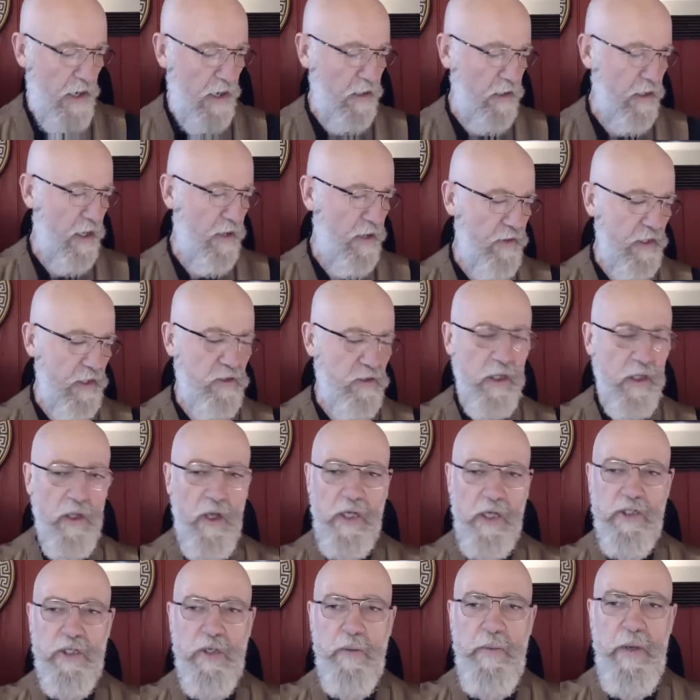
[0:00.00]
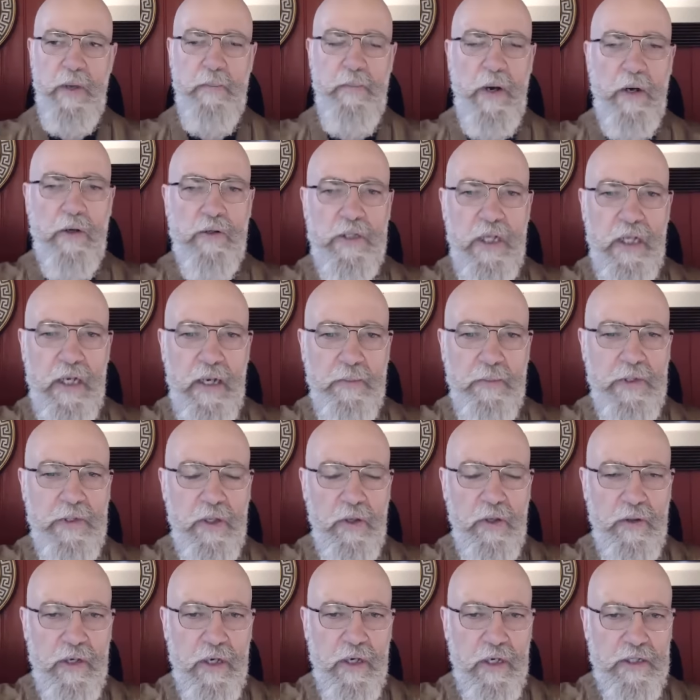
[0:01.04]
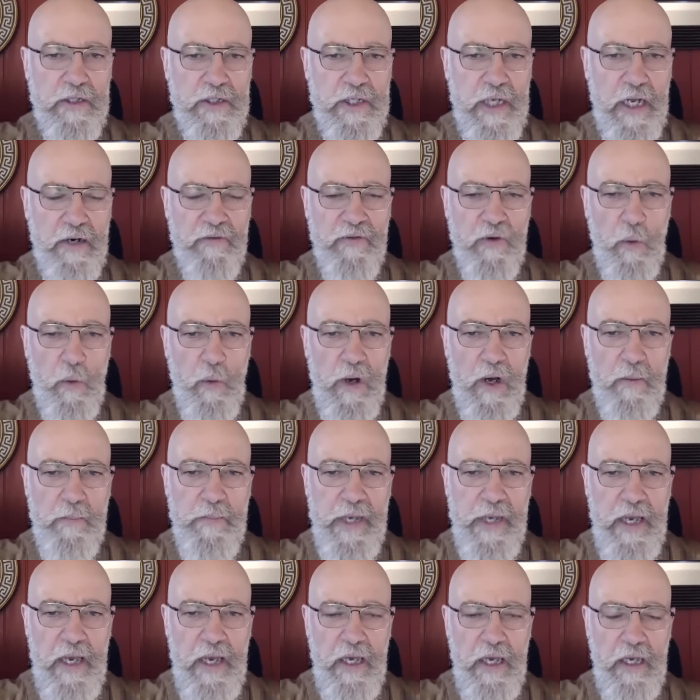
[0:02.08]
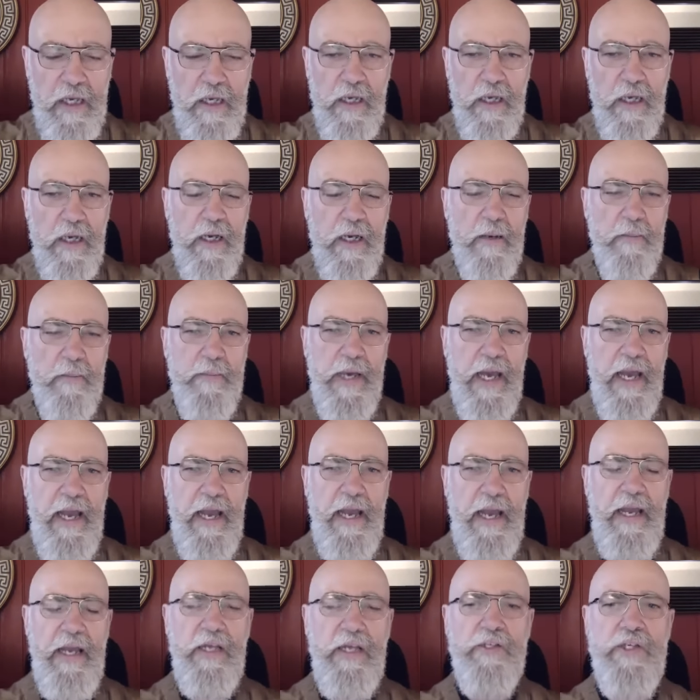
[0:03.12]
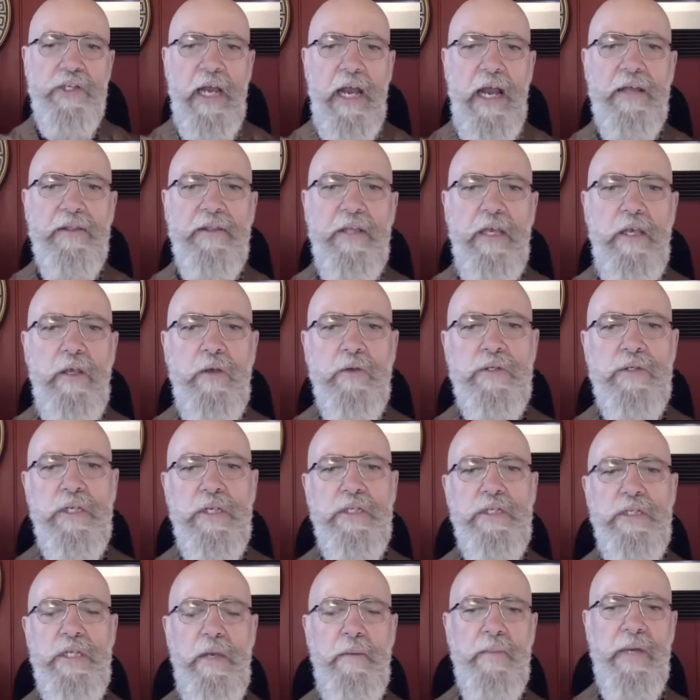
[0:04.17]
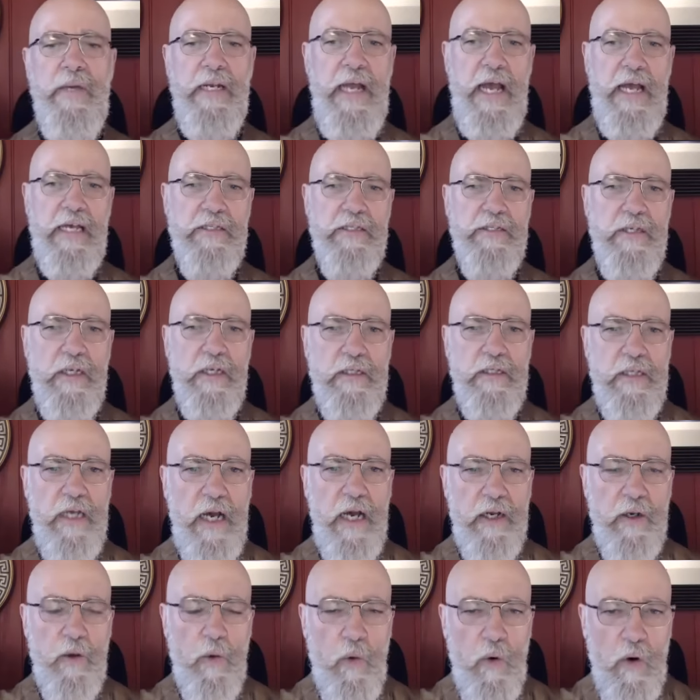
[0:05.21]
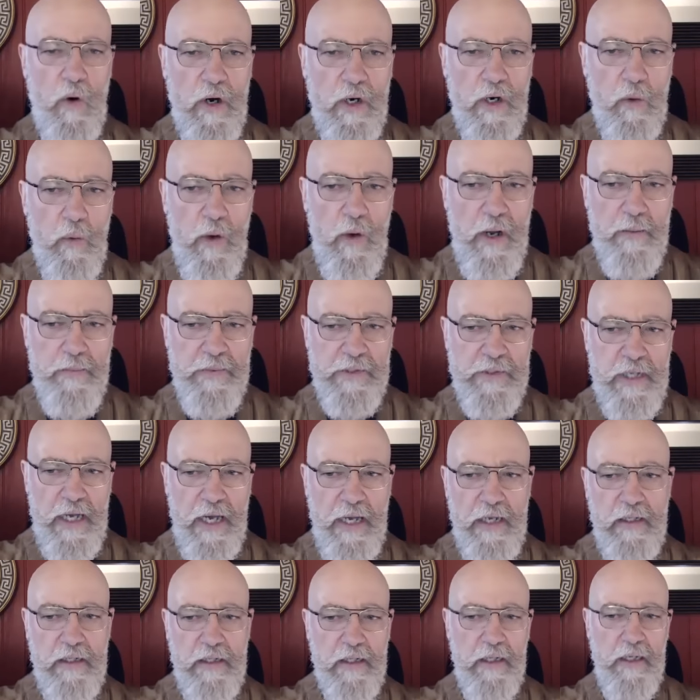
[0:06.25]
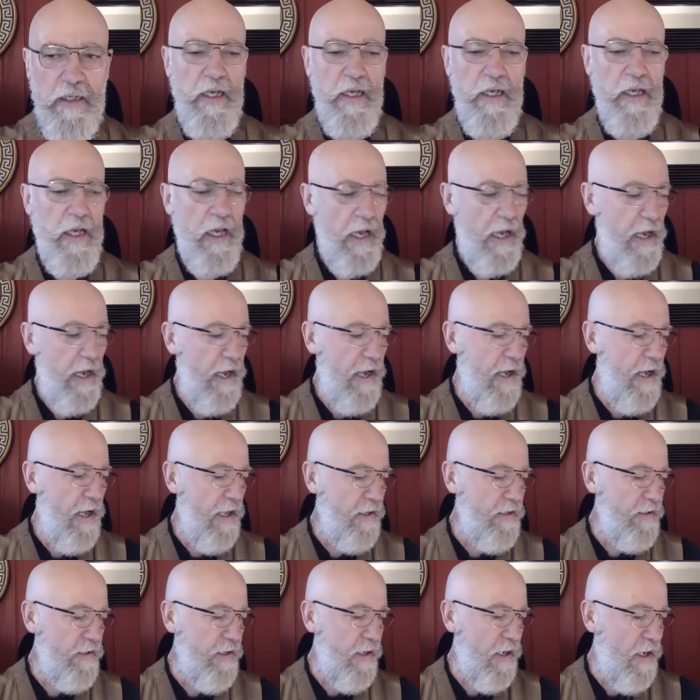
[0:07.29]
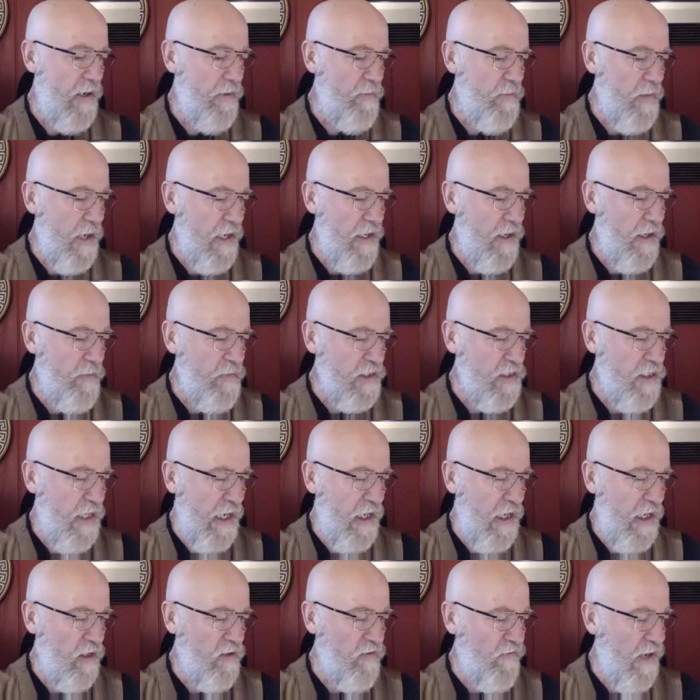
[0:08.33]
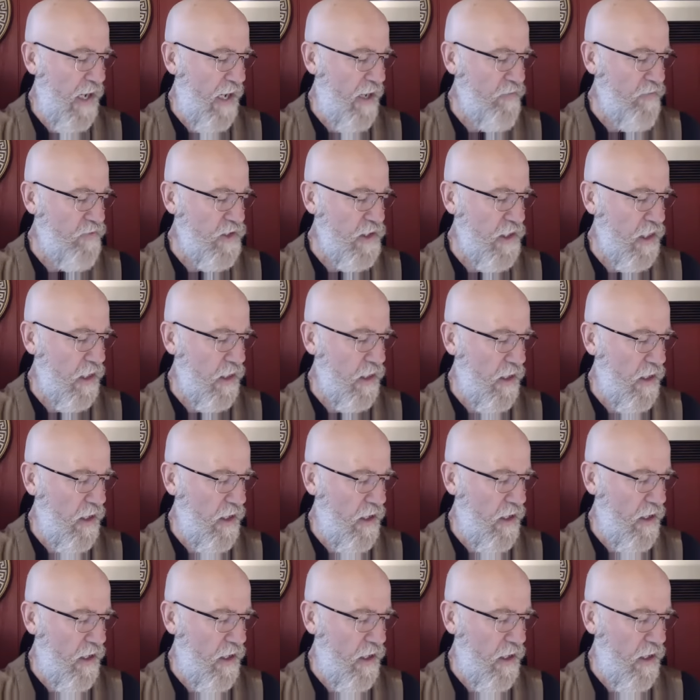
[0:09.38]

and these will also be posted up to the Center for Wellbeing page at the uccmanhasset.org website. And my name is Keith Fiveson. I